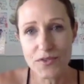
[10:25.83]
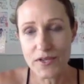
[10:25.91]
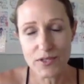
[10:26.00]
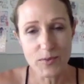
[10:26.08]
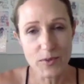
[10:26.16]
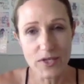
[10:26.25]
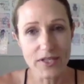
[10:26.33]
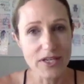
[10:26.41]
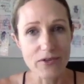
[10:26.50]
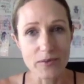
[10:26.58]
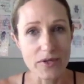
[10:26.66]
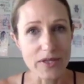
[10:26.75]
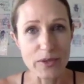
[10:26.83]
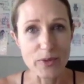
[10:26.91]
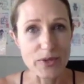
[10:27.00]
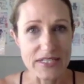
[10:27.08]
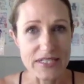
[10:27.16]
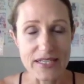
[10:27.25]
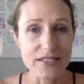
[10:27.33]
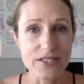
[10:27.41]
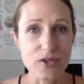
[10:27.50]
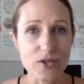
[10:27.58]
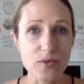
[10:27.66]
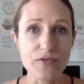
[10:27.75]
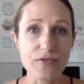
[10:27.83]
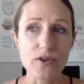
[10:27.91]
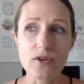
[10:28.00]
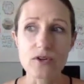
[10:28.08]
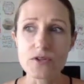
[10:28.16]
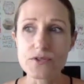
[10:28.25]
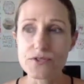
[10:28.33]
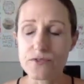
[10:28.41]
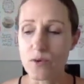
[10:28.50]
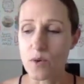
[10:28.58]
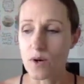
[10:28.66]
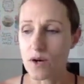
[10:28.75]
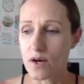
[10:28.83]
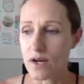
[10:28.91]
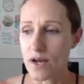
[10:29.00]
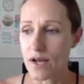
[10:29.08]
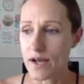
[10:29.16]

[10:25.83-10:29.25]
things we could never really predict, referrals for